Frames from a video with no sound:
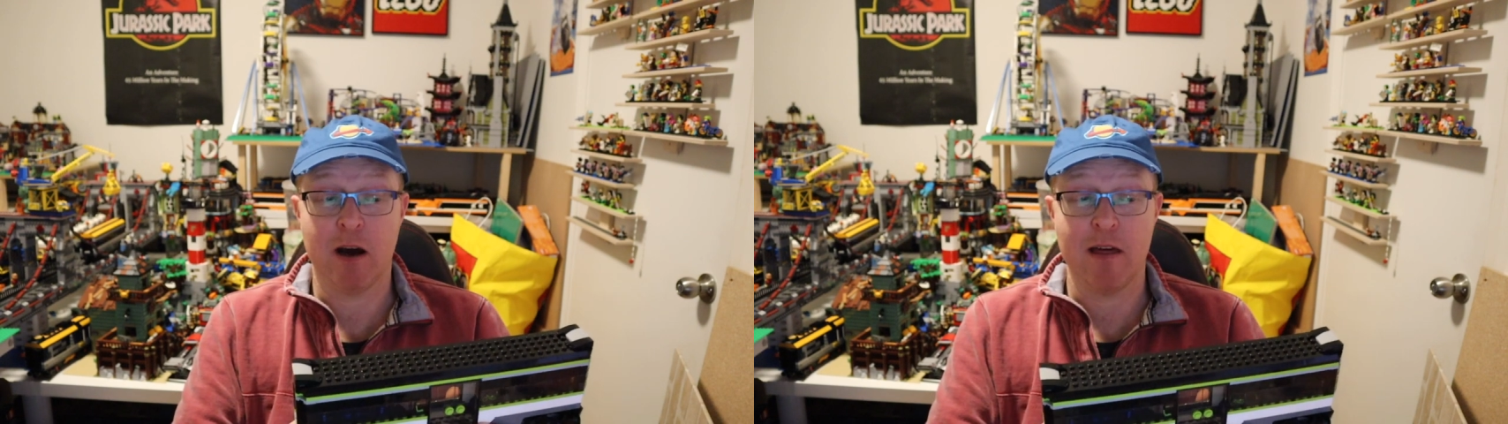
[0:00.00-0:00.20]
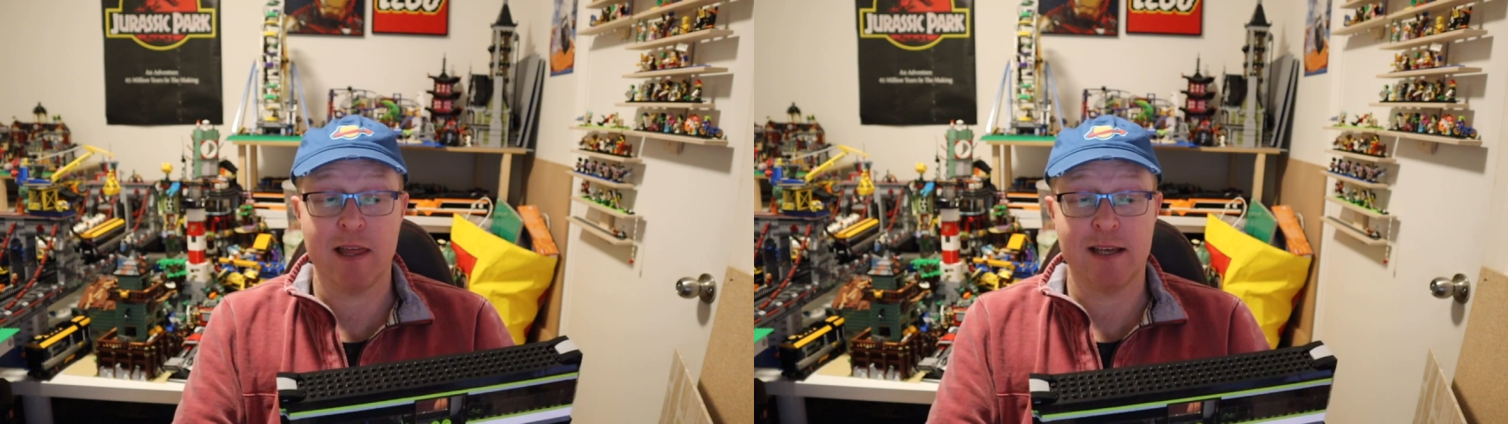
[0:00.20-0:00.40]

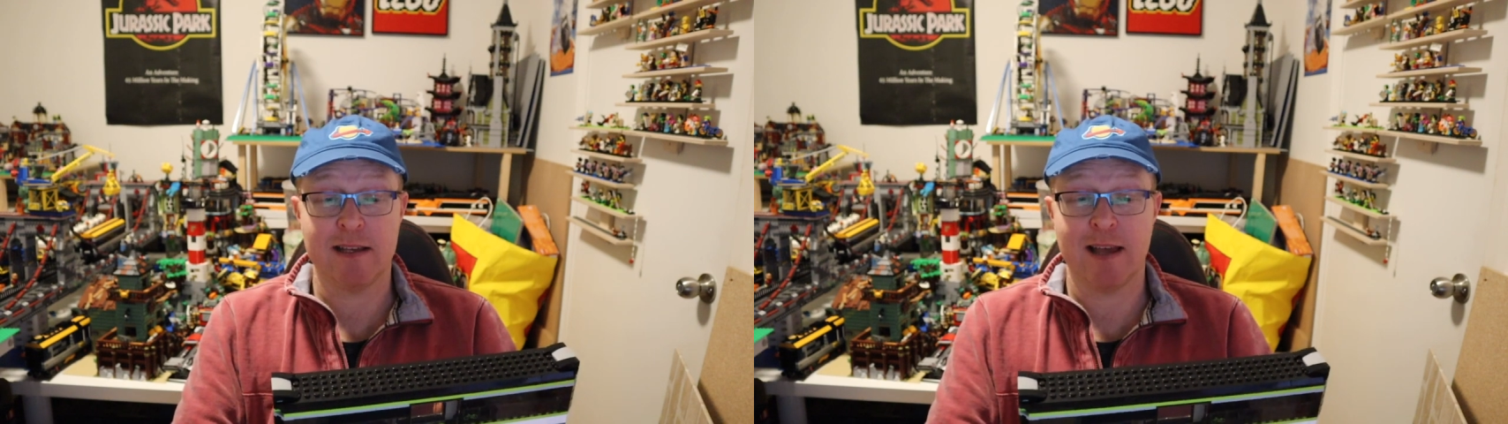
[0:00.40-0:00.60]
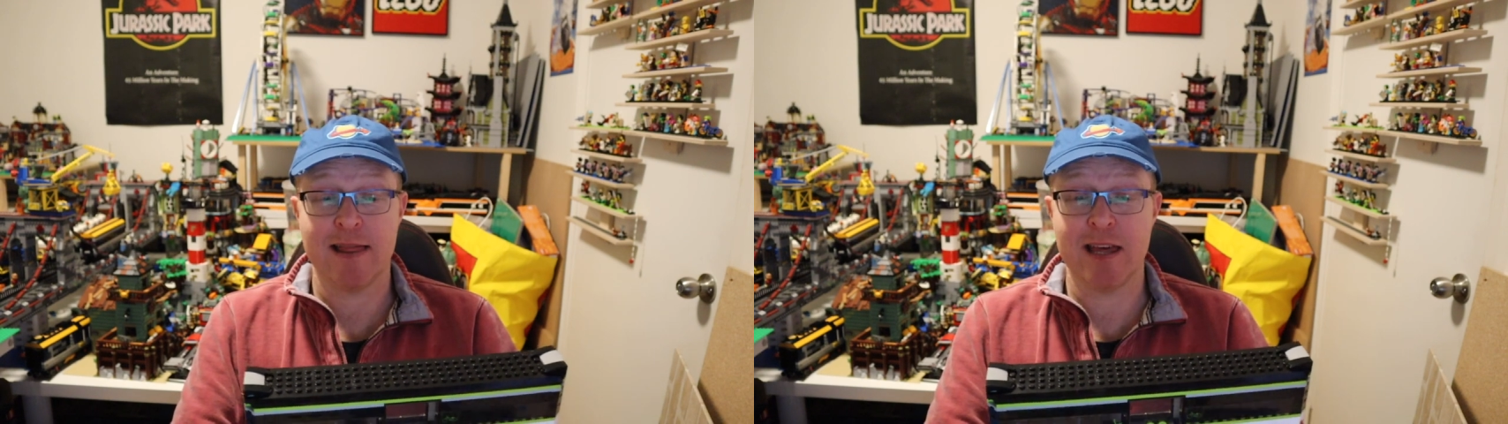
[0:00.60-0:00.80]
I think
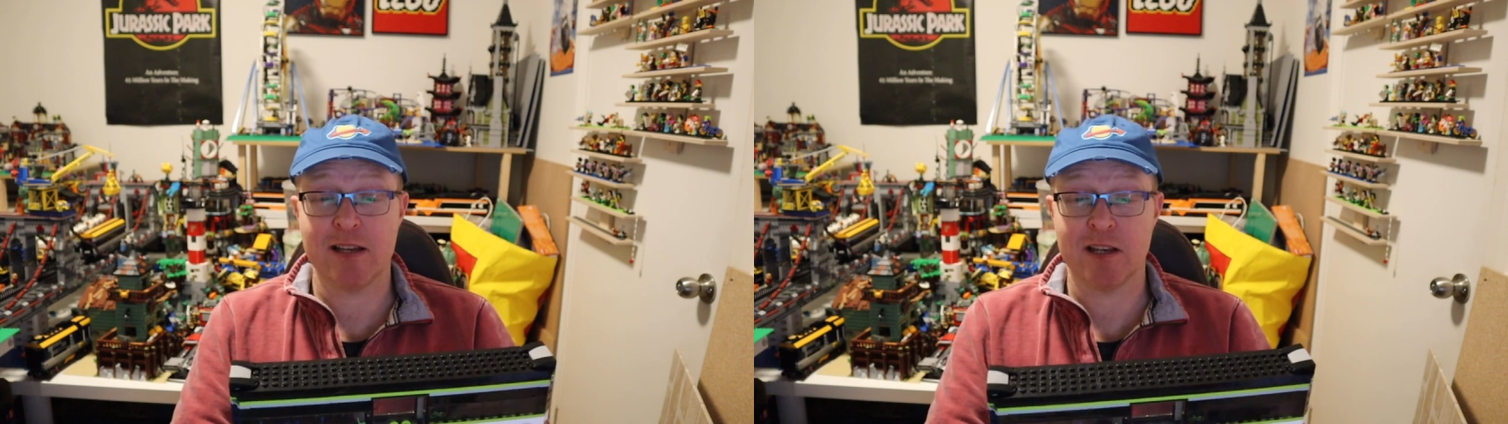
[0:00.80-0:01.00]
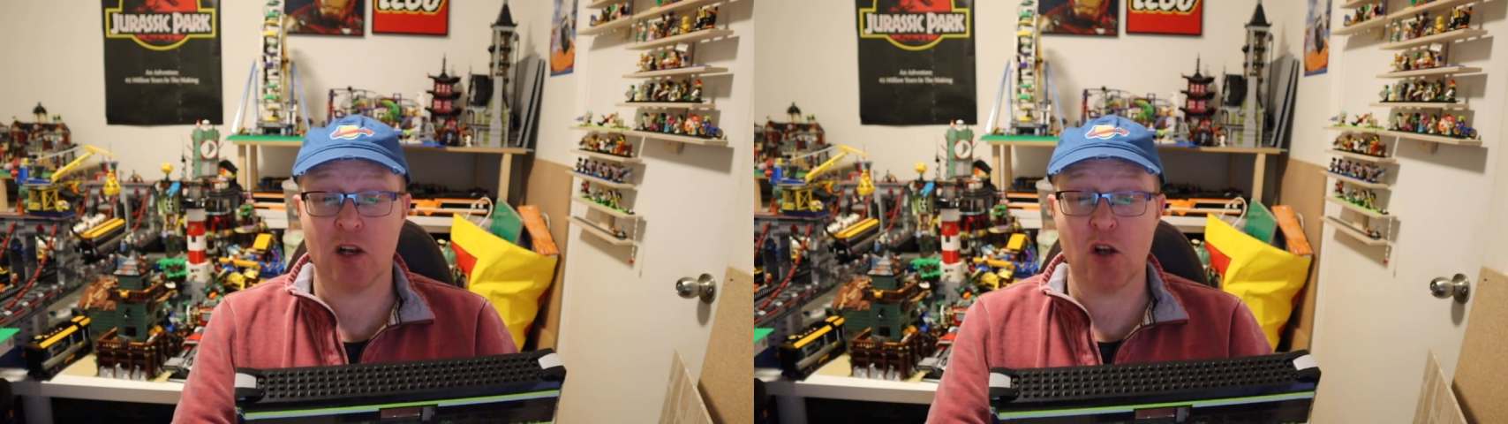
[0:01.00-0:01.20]

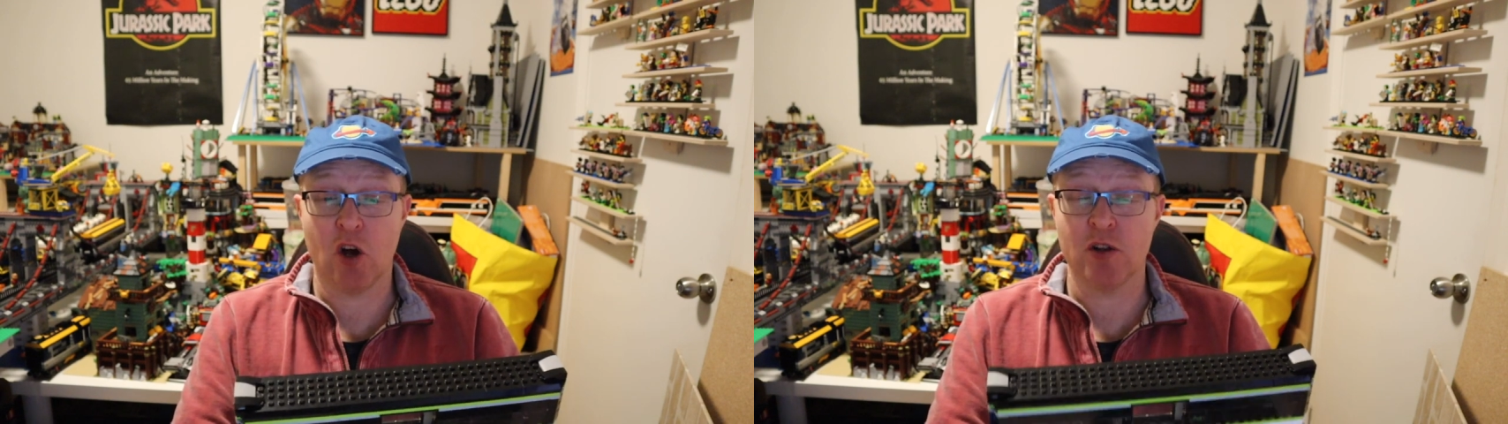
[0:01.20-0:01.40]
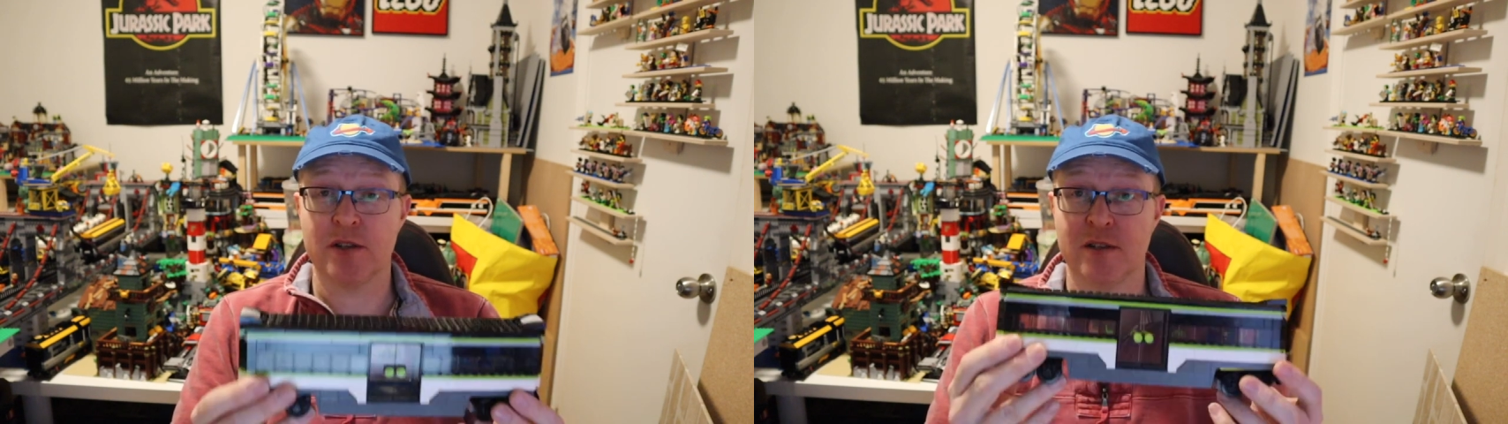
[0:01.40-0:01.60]
there's a
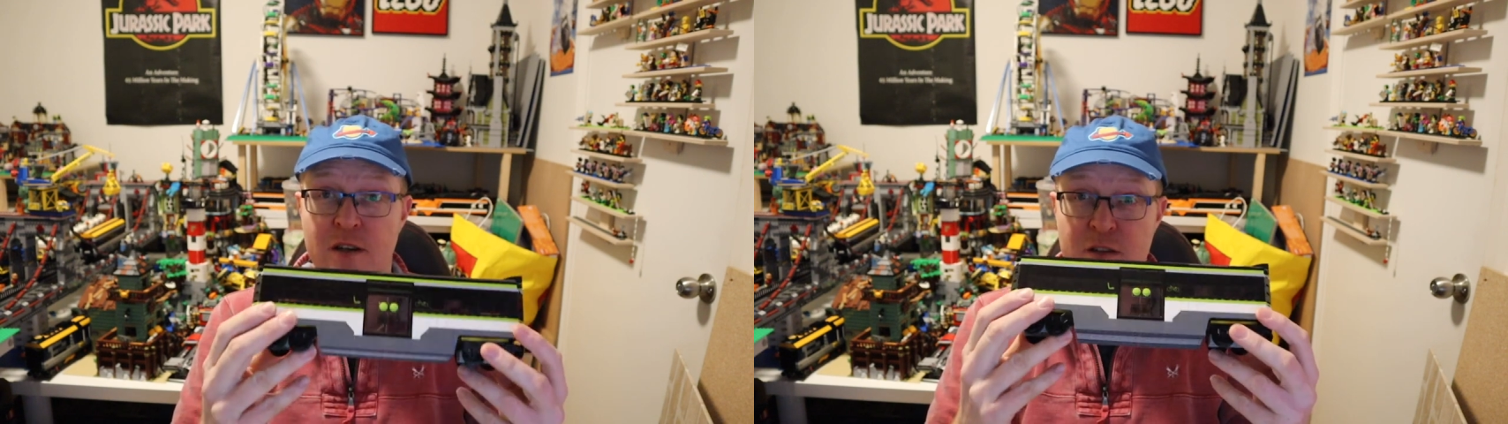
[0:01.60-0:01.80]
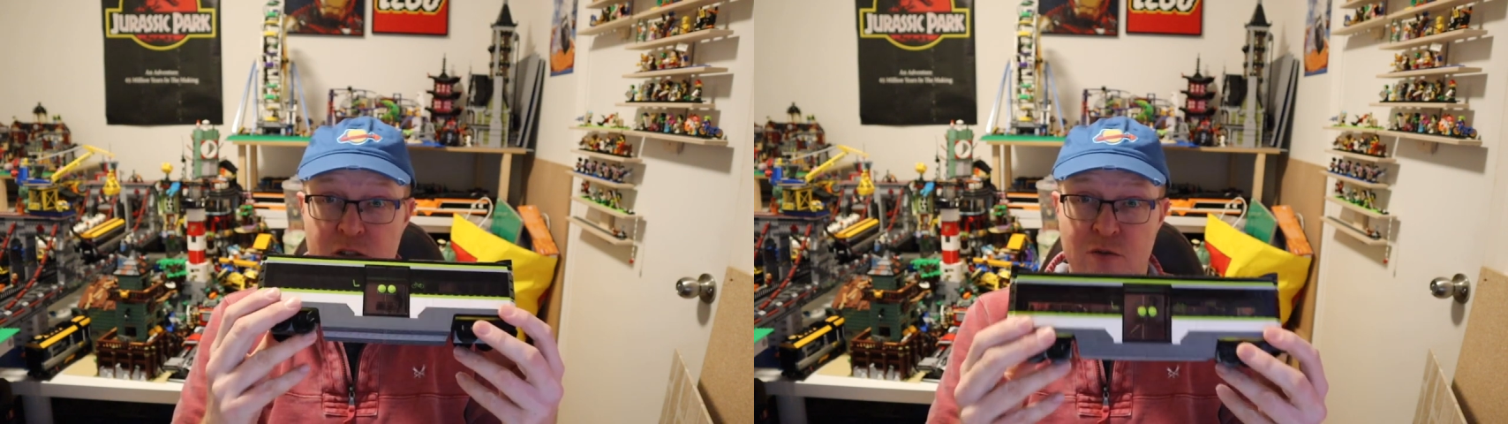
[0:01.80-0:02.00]
lot
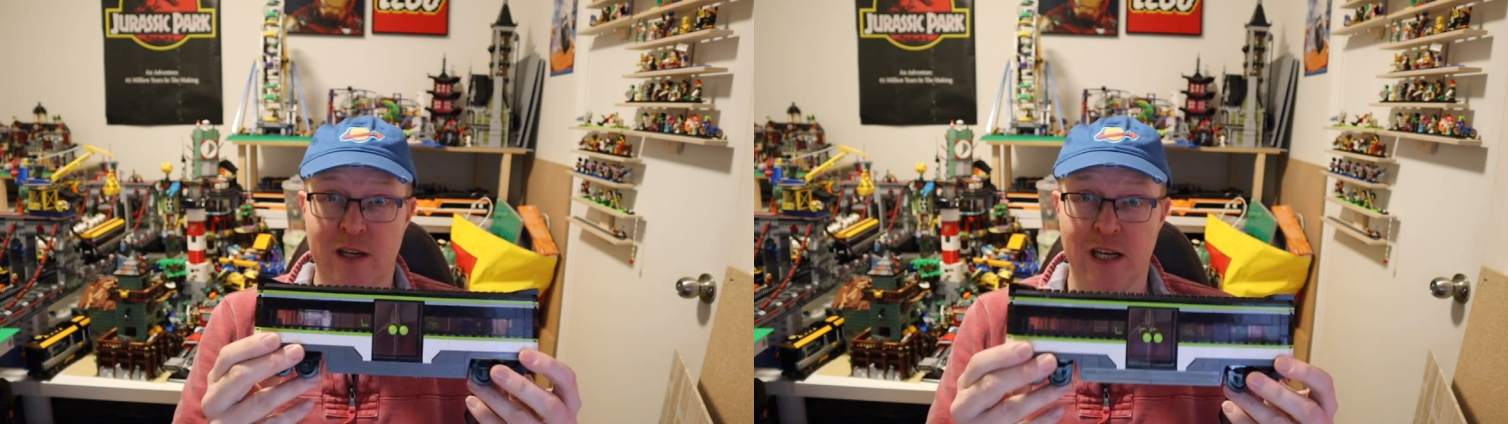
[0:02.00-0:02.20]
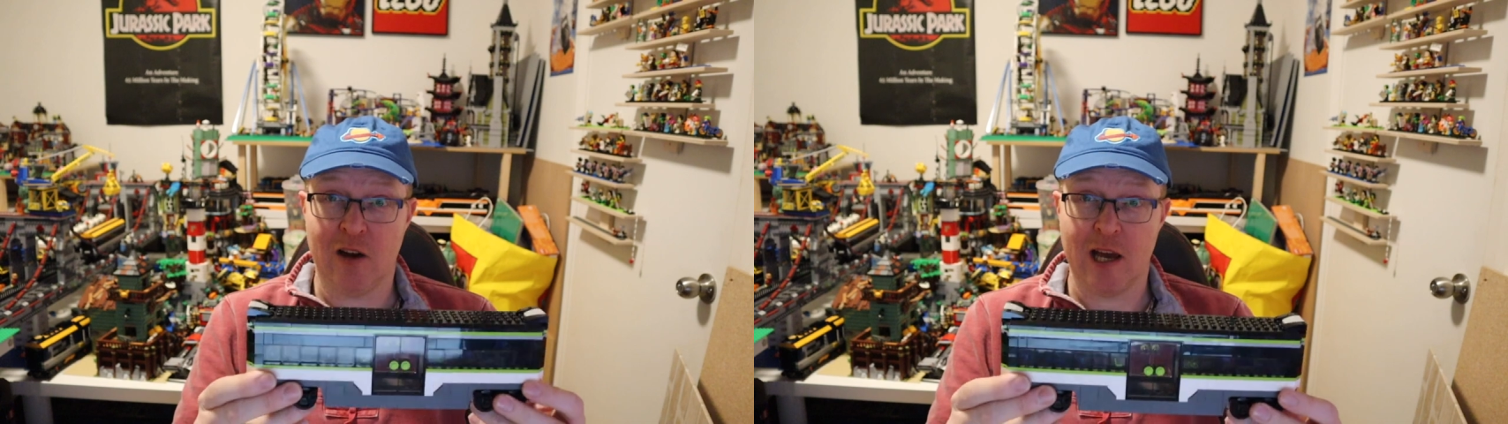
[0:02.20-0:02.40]
to
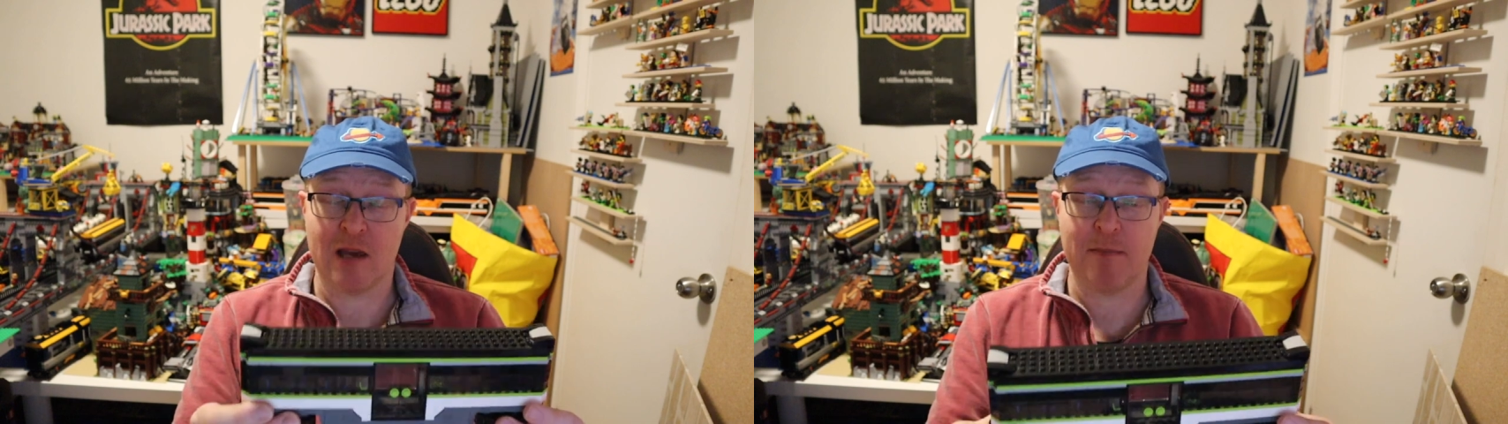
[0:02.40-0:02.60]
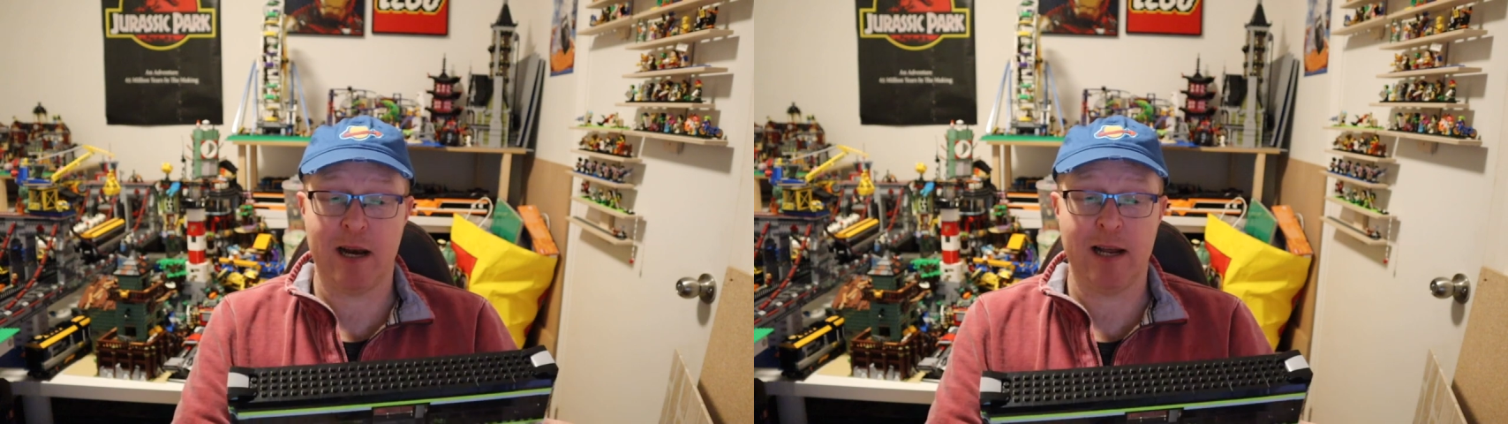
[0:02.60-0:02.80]
really
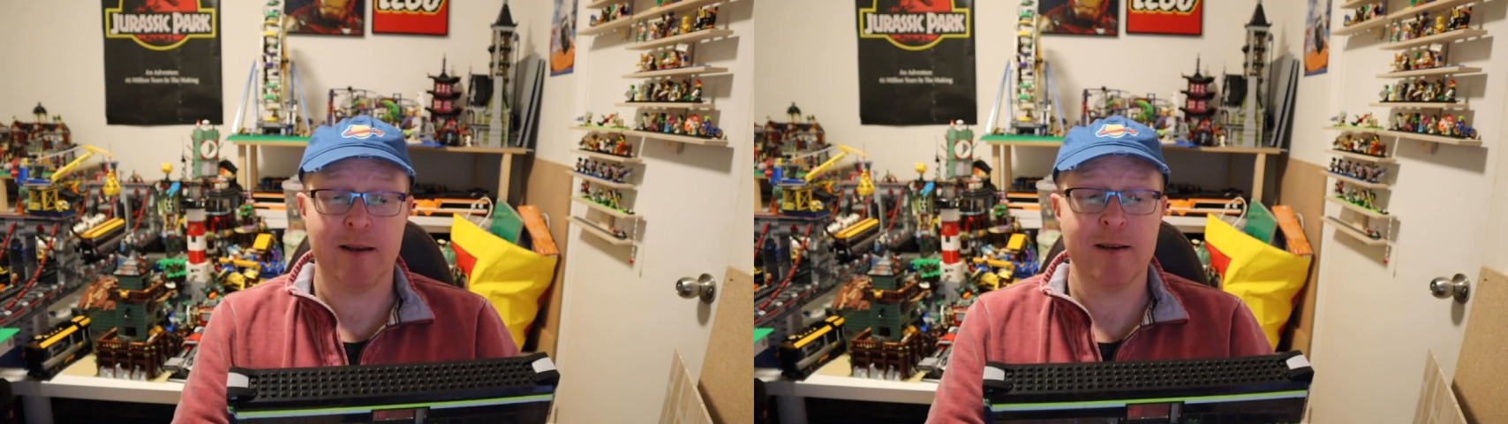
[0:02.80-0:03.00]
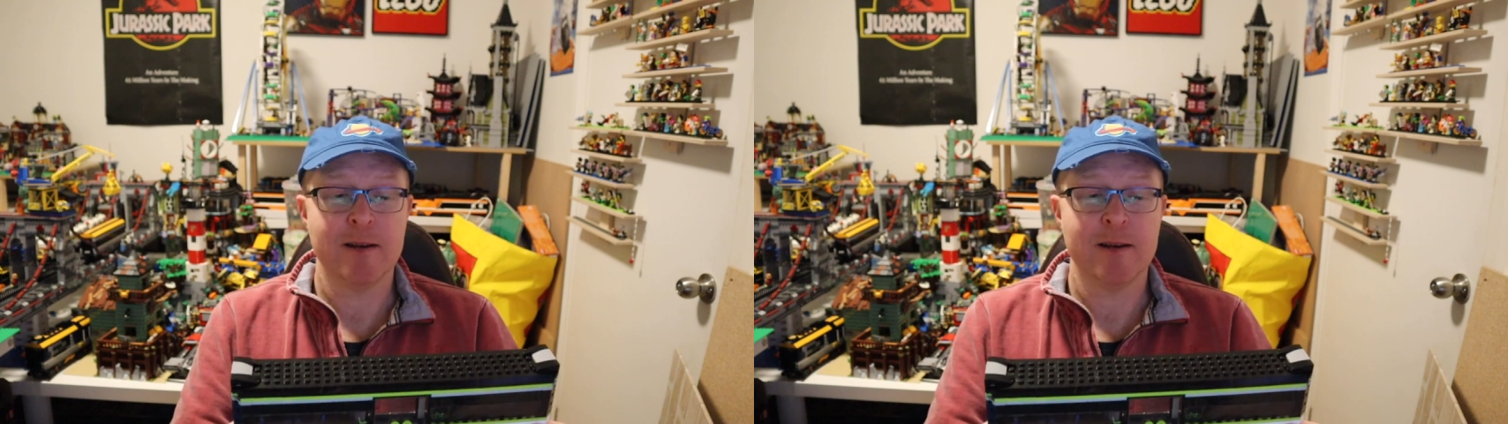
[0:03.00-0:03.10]
like about it.